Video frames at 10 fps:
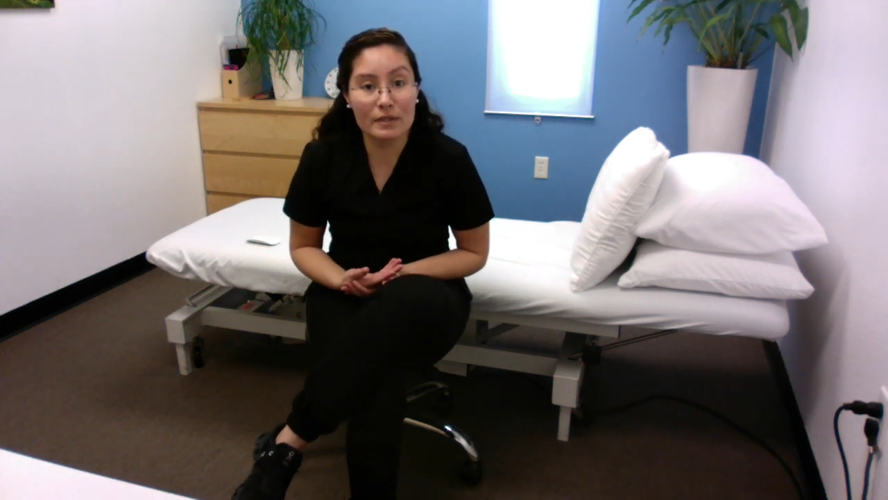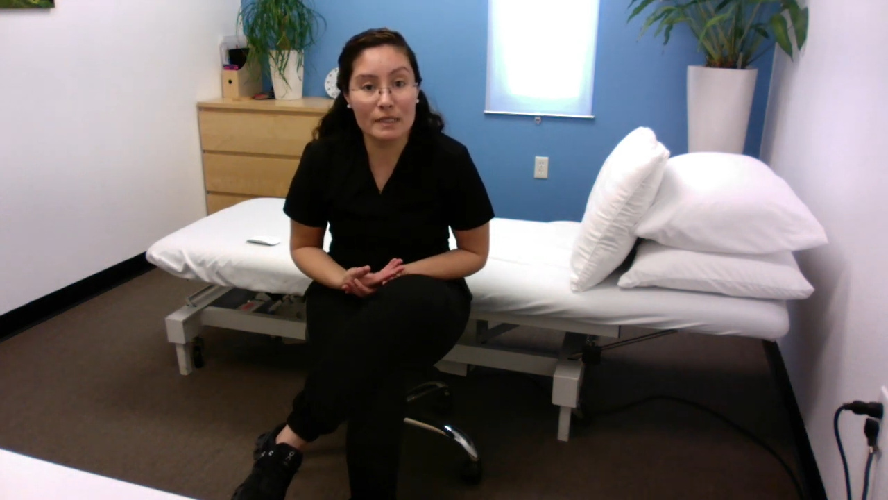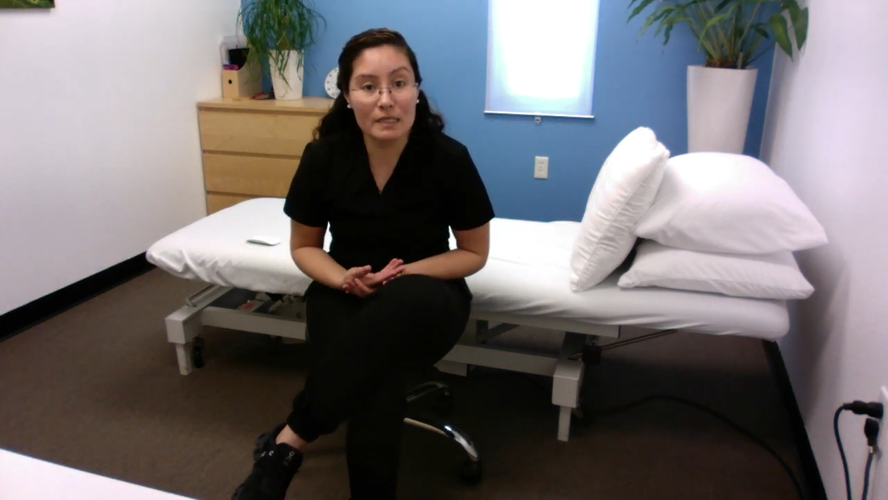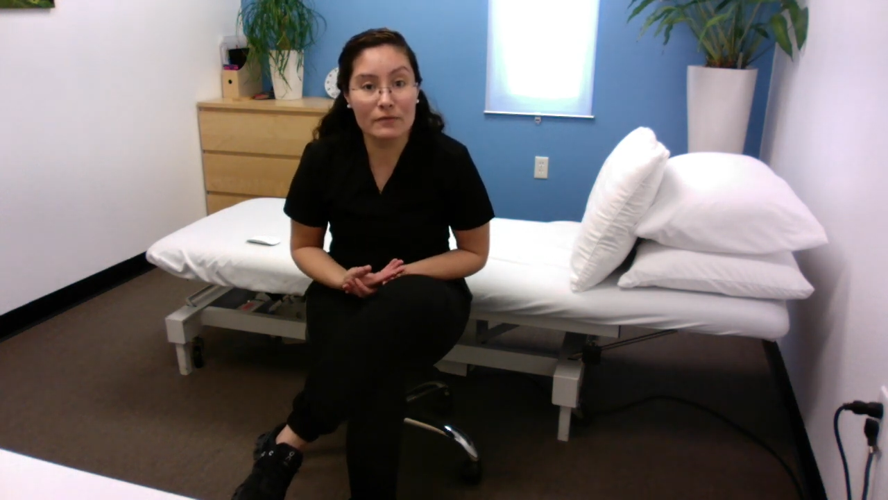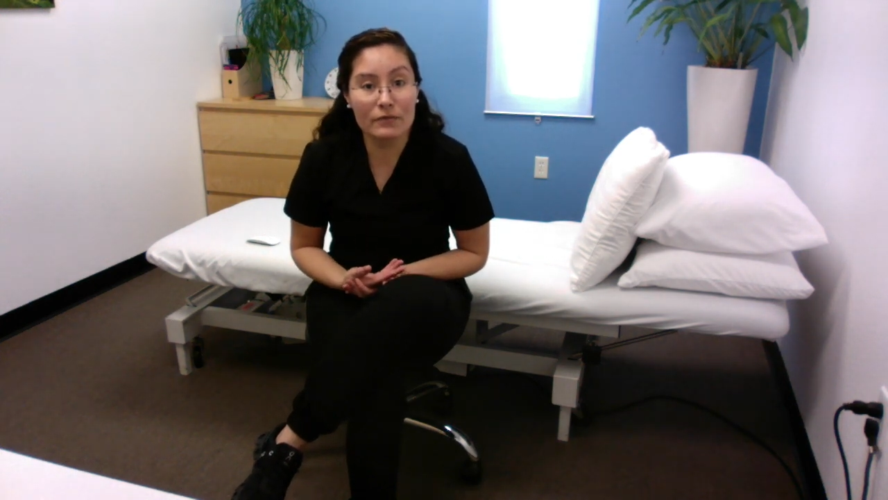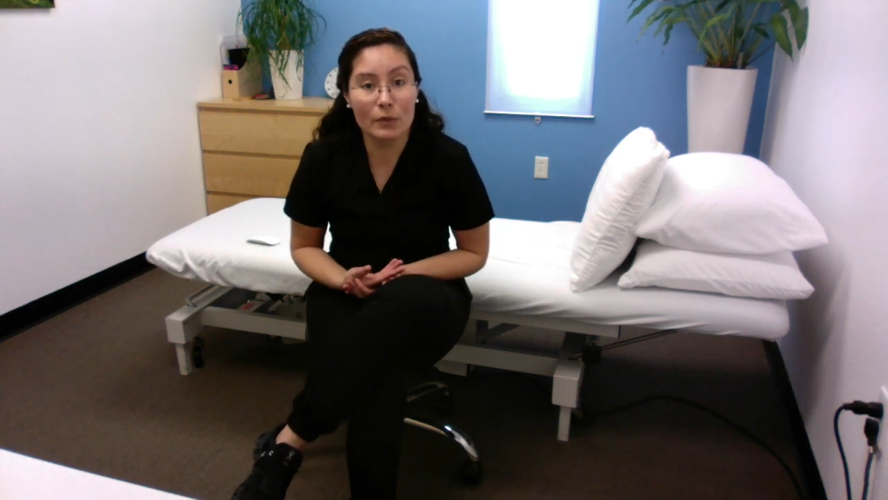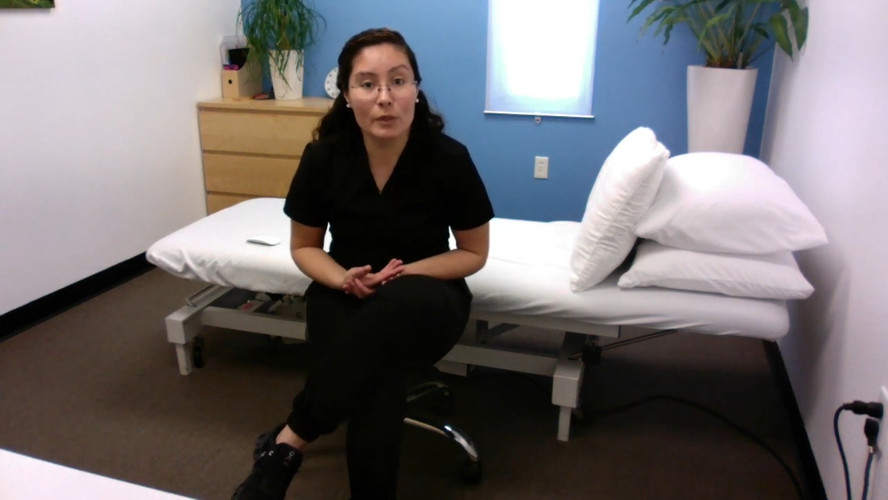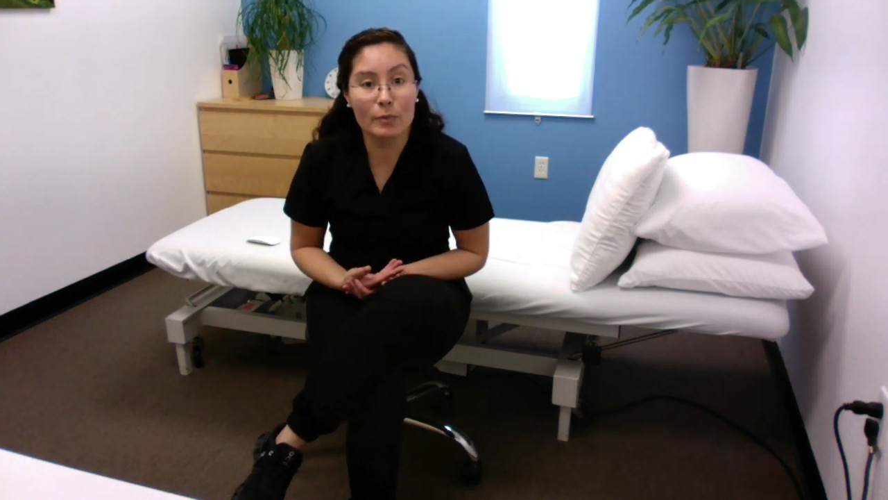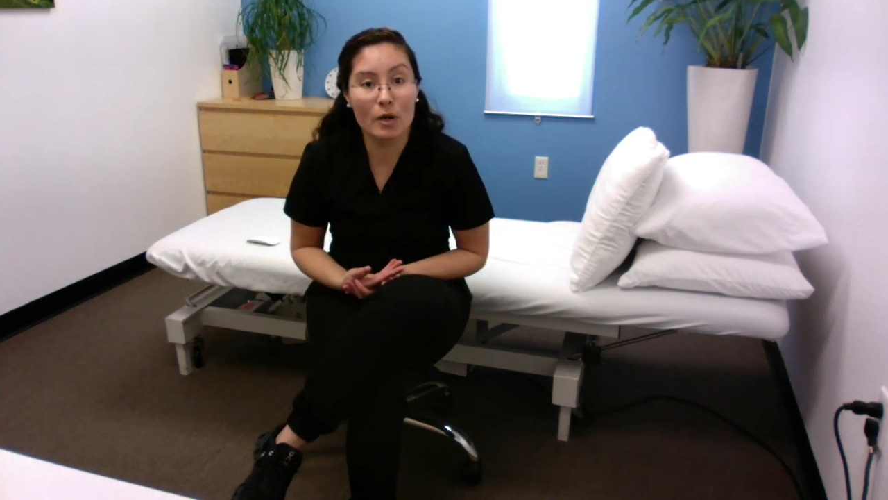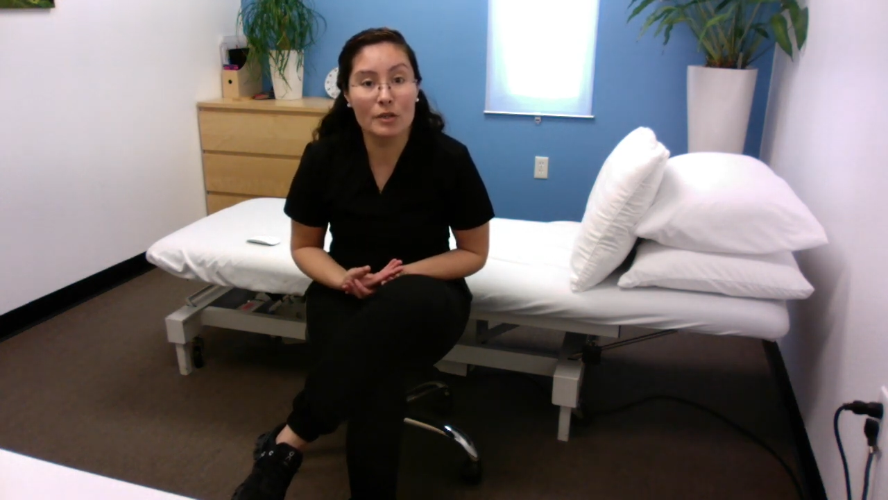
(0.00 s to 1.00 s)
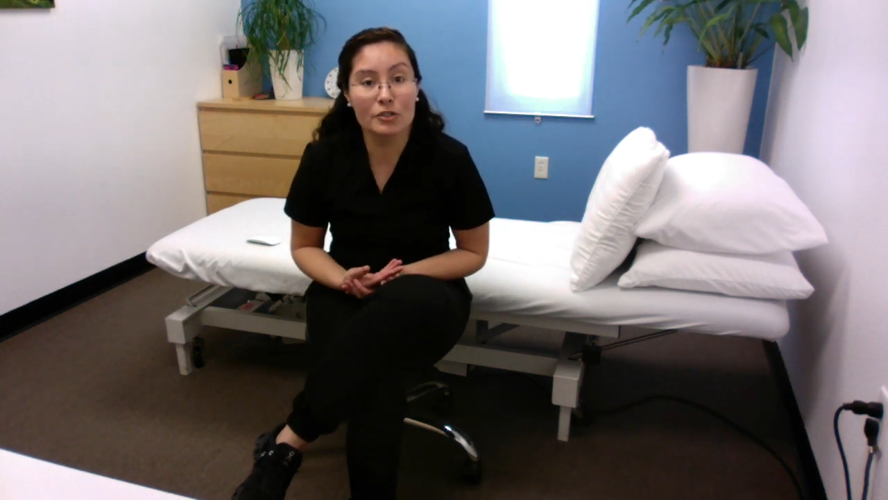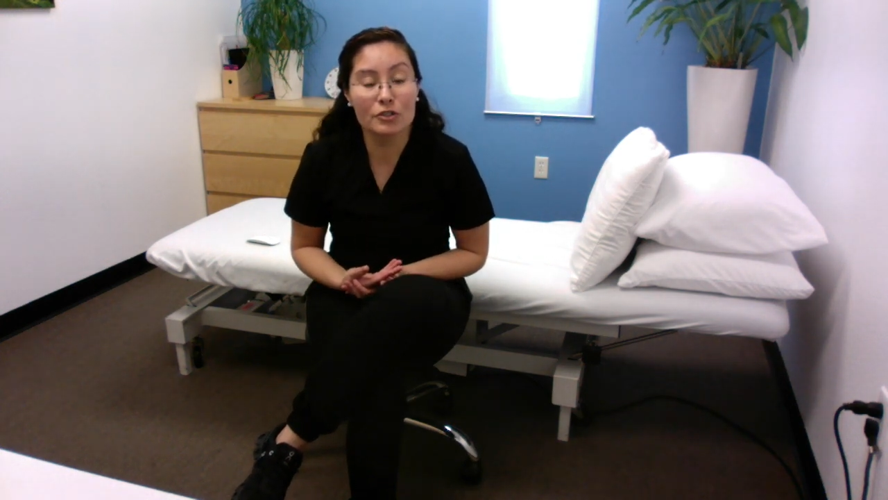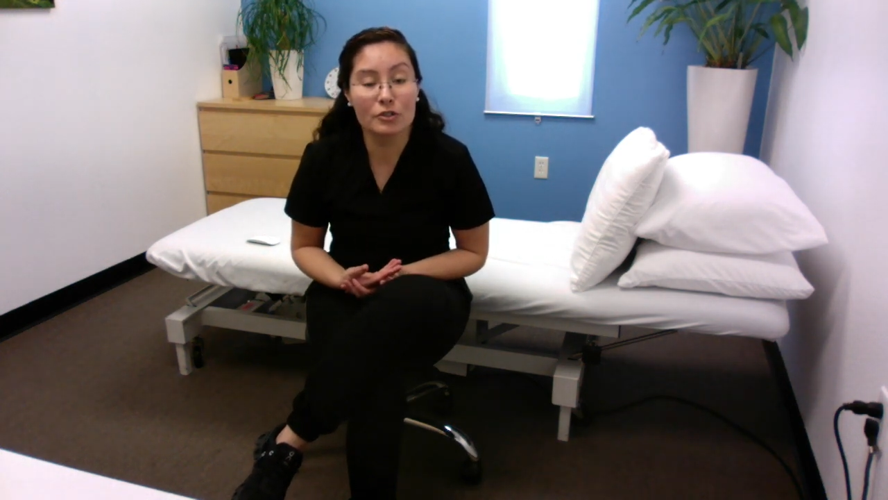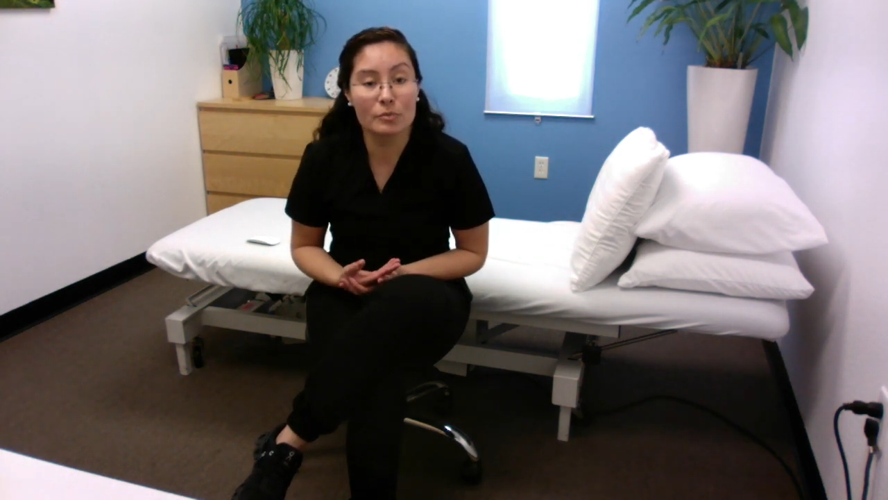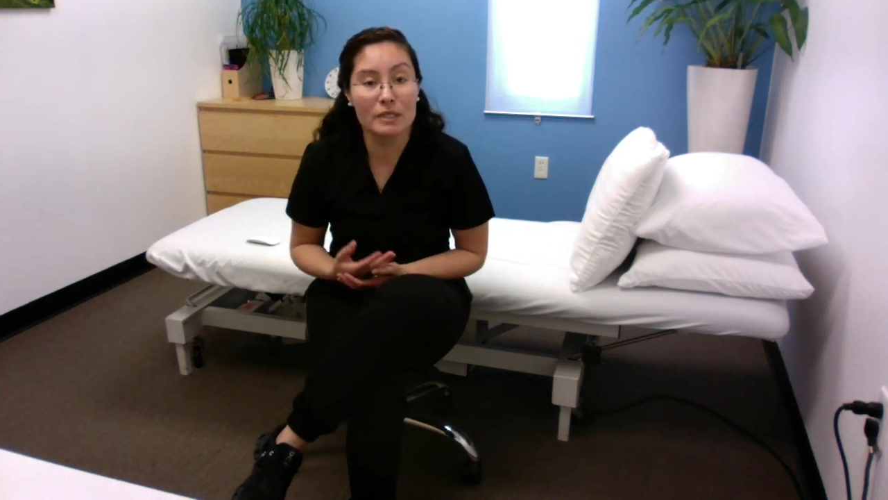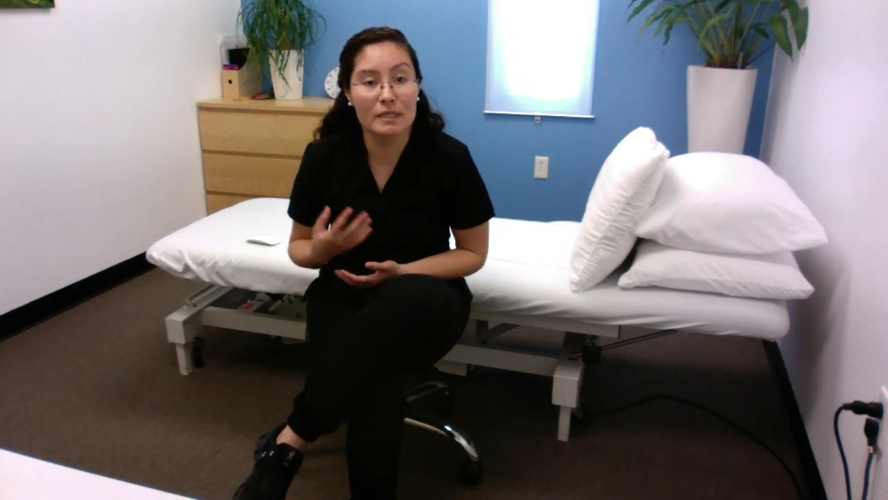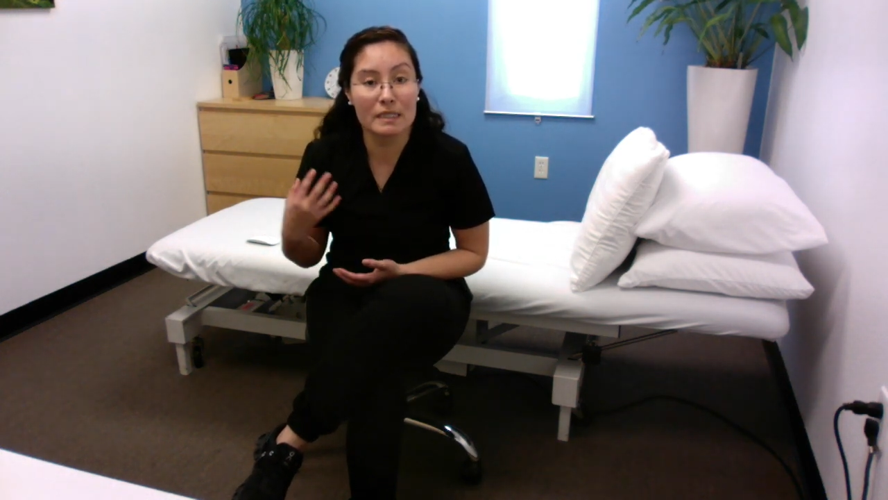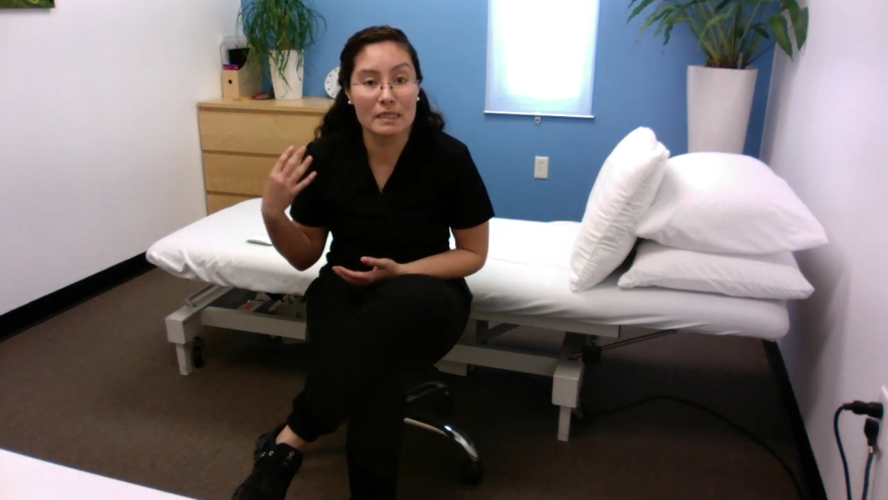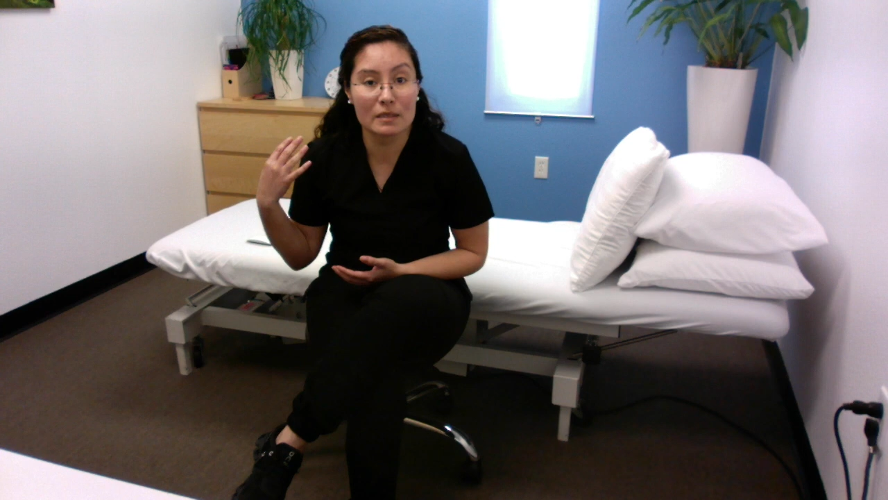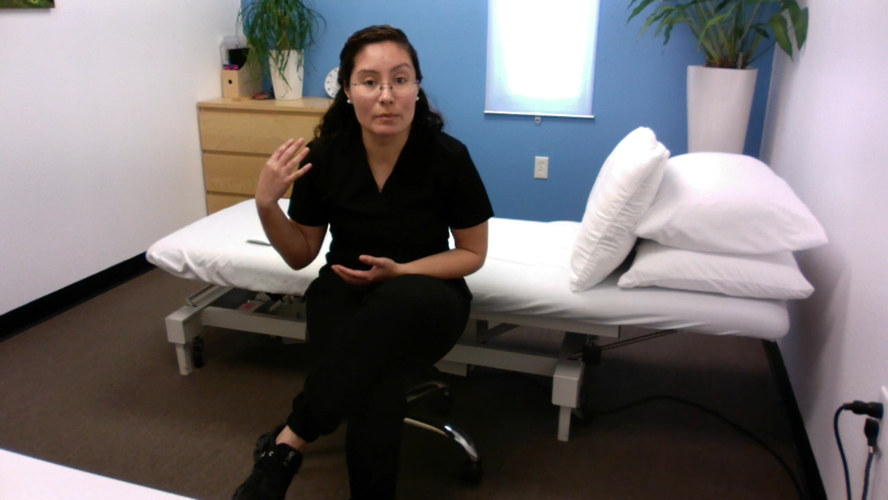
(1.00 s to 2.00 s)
this forward posture because